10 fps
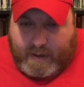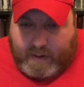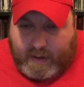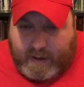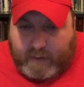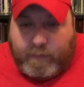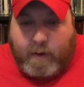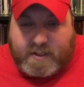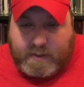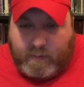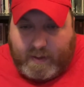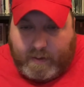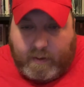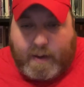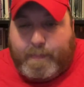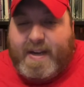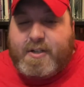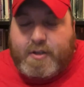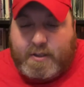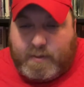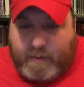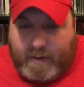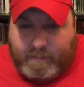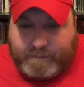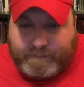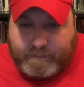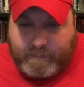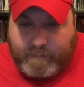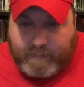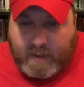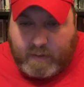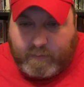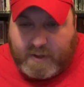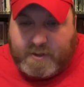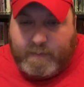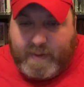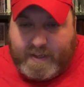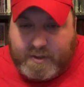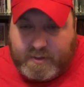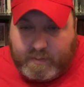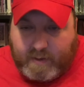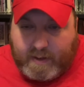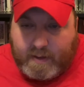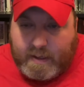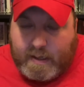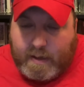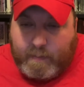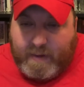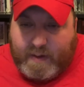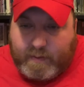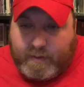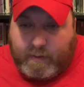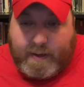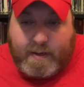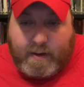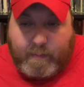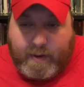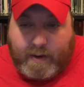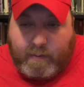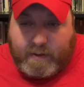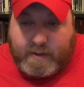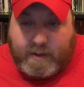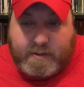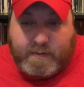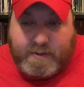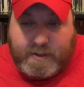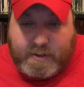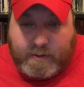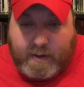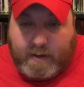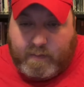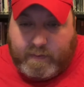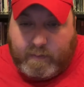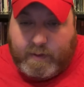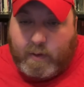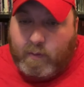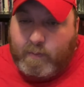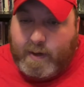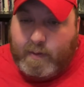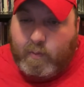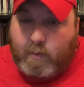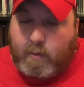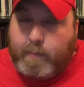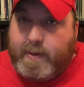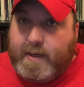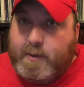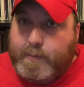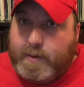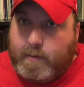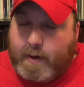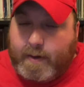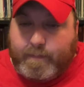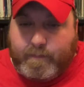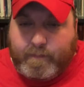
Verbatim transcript: Uh, frosted white, okay, peach gingerbread. Freshly baked gingerbread made with grated nutmeg with a touch of ginger and filled with homemade warm peach puree.